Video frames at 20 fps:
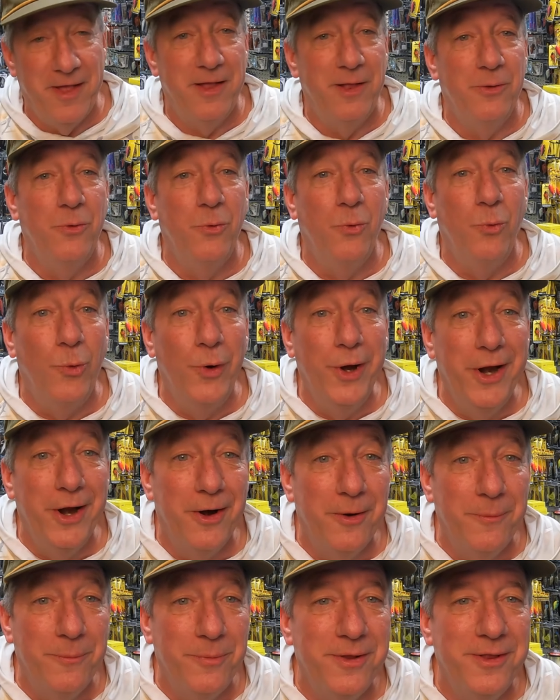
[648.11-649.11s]
little
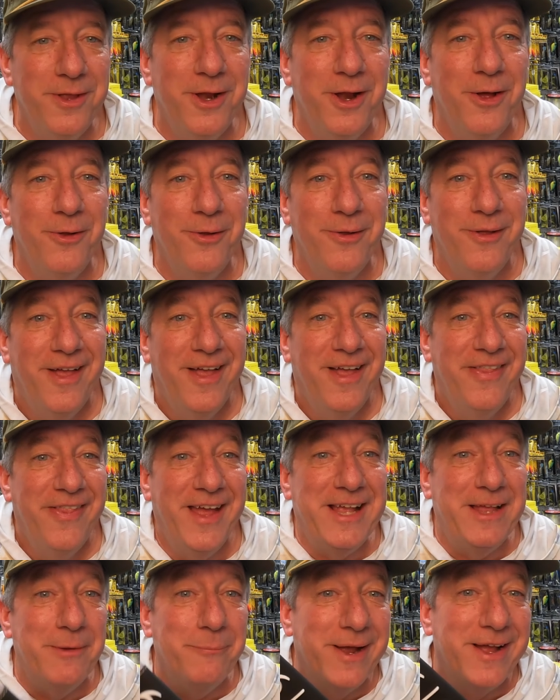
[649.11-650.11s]
weird, but you know, they
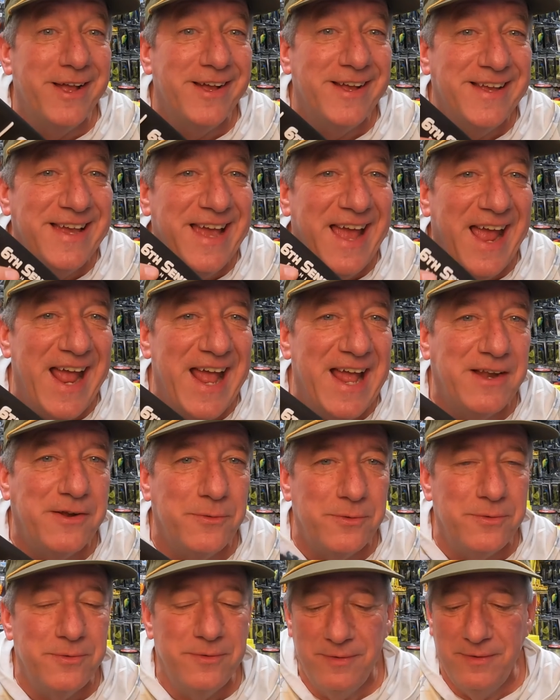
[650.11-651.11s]
could make a
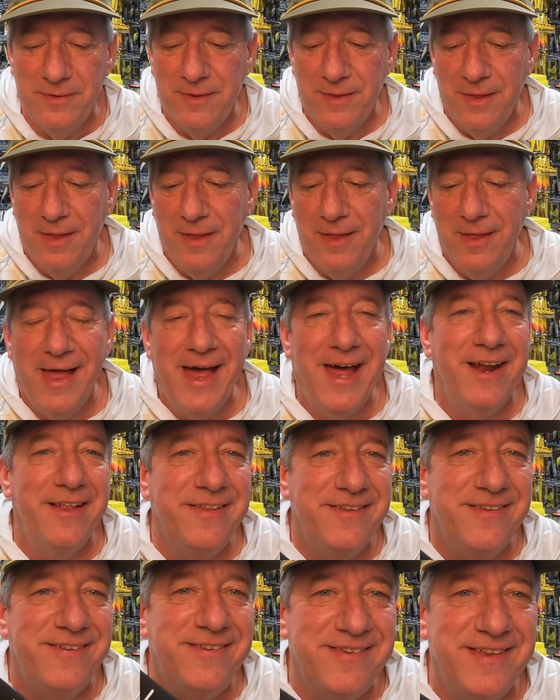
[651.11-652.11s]
candle out of
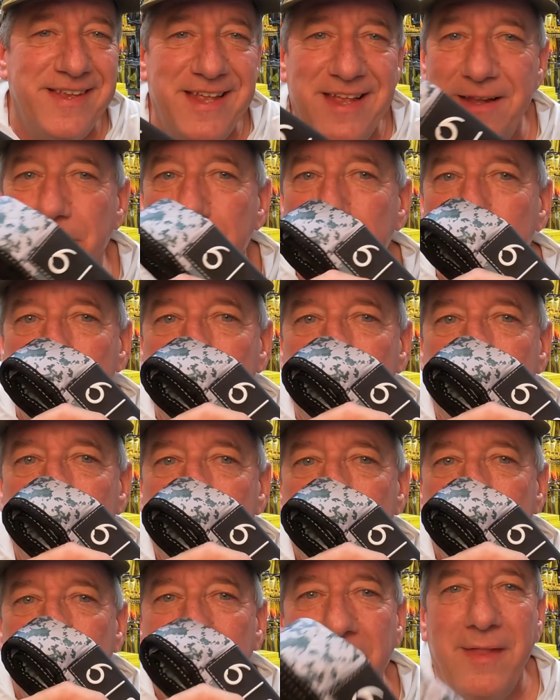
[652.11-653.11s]
this scent.
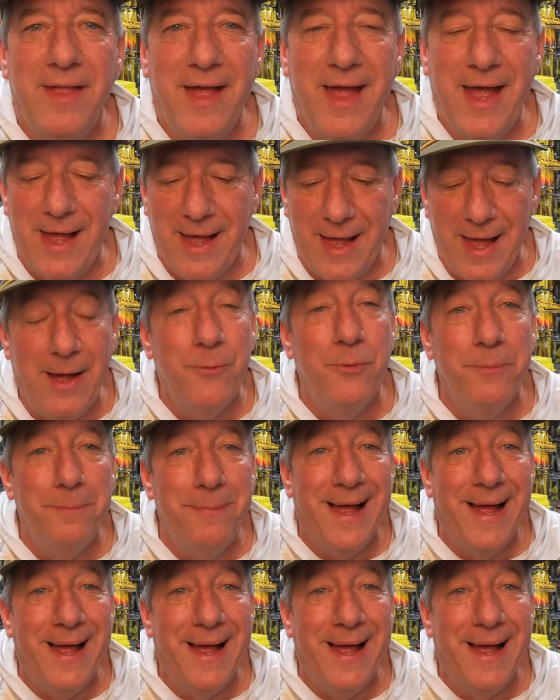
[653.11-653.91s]
I would buy